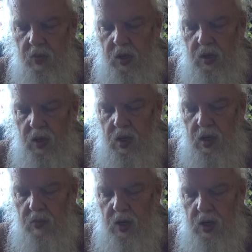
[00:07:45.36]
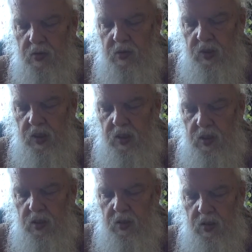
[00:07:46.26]
Peter Hall, Barbara Reed,
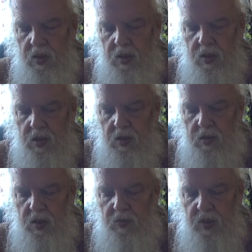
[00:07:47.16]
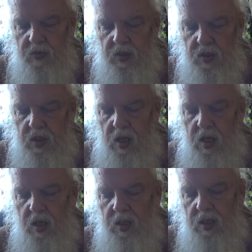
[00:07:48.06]
Louis Beavers,
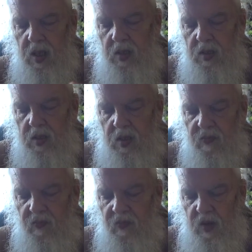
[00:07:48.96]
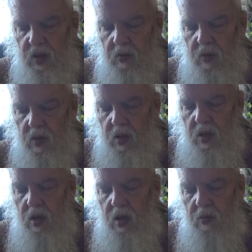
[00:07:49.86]
sensitive film
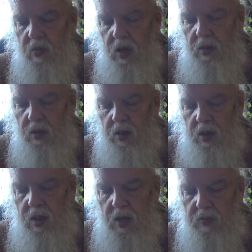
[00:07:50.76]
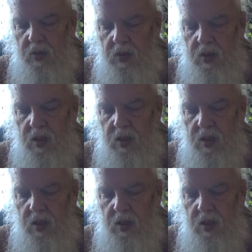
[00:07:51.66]
of elderly couple